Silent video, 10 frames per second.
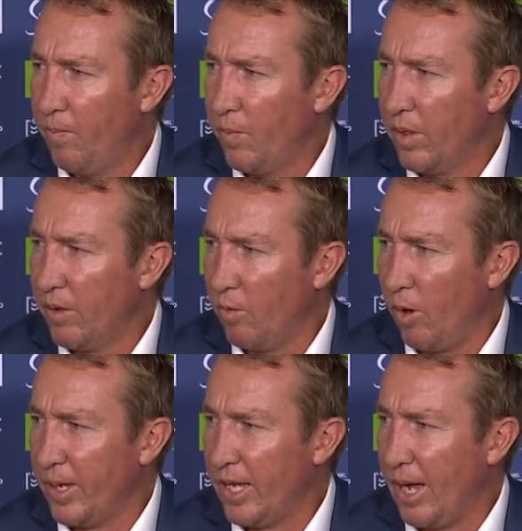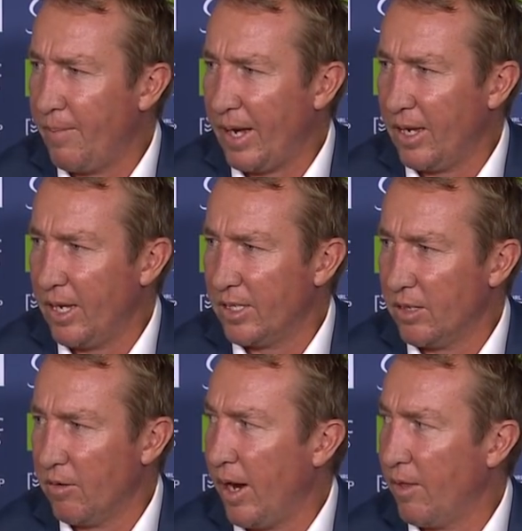I think Robbie came back against
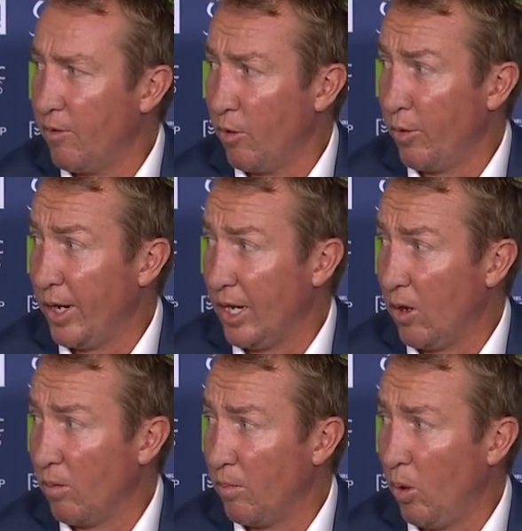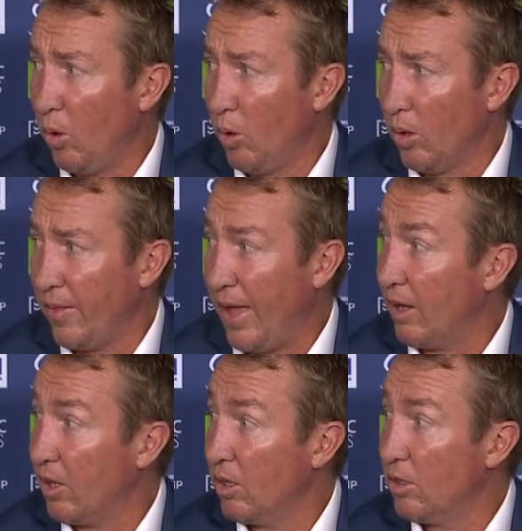the grain through a really long ball, and
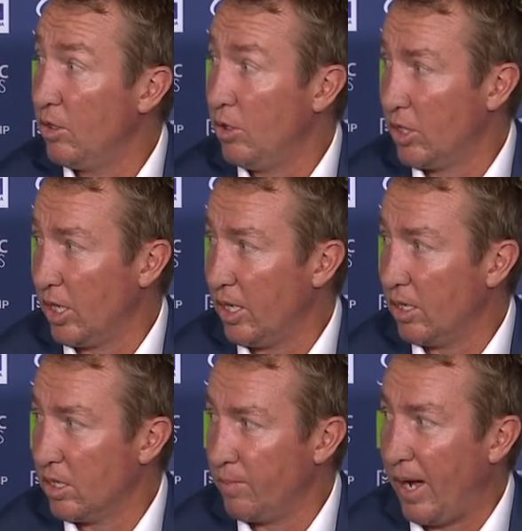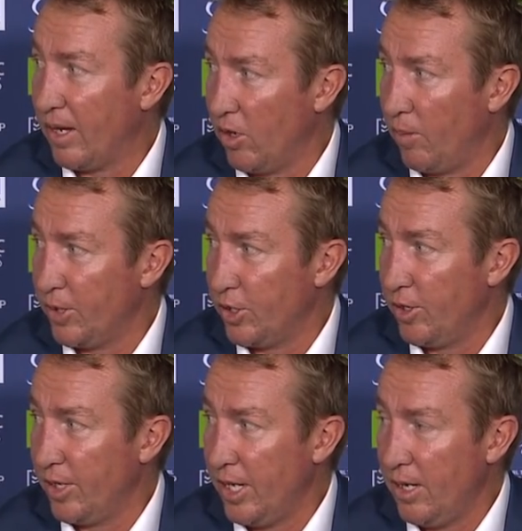that usually can spark an
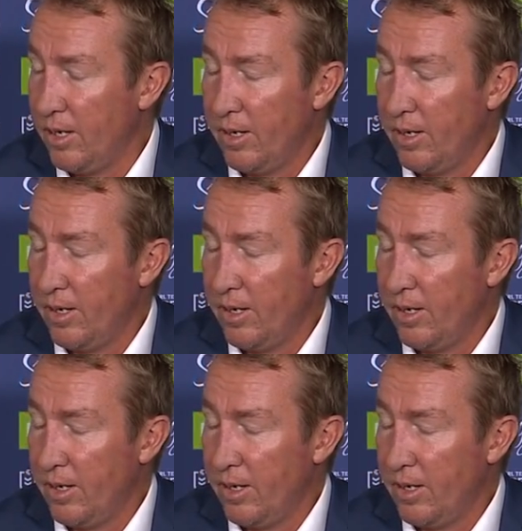opportunity.